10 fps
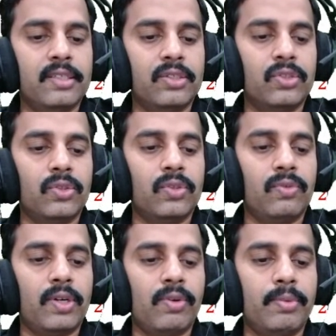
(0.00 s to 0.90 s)
So
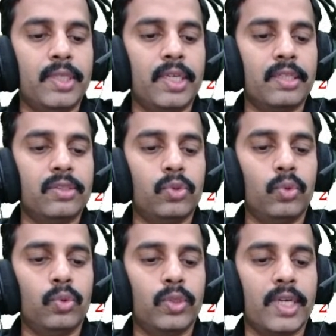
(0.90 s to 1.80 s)
what will be the
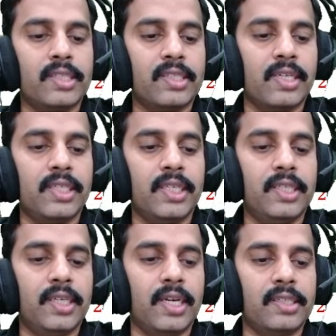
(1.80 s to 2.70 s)
2 cancel, t
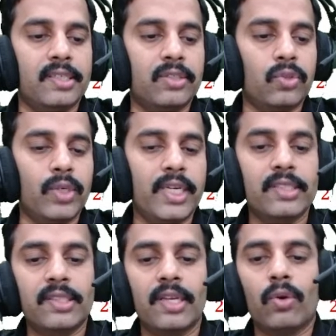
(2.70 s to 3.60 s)
cancel, so
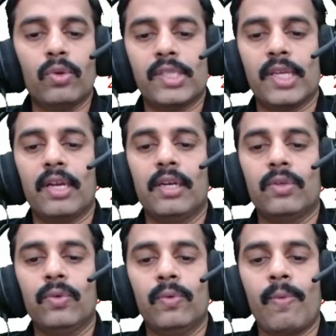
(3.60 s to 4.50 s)
a0 is equal
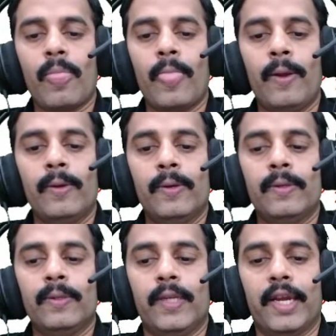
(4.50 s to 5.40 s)
to
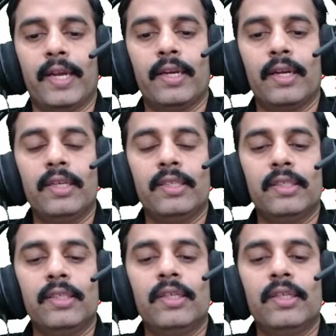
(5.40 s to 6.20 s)
a, right?